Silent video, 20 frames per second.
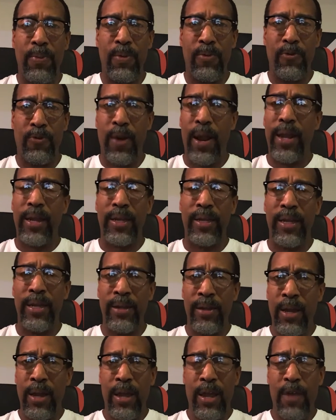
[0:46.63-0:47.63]
Frankly,
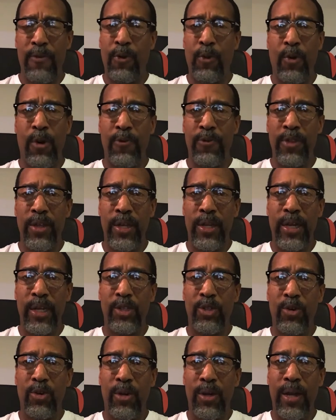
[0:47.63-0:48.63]
if it weren't for the
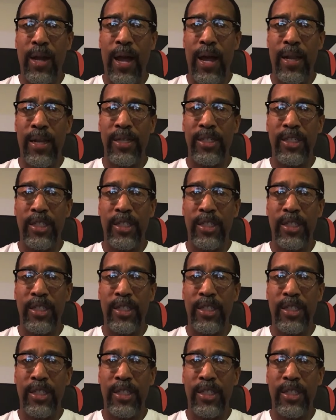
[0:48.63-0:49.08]
Electoral College,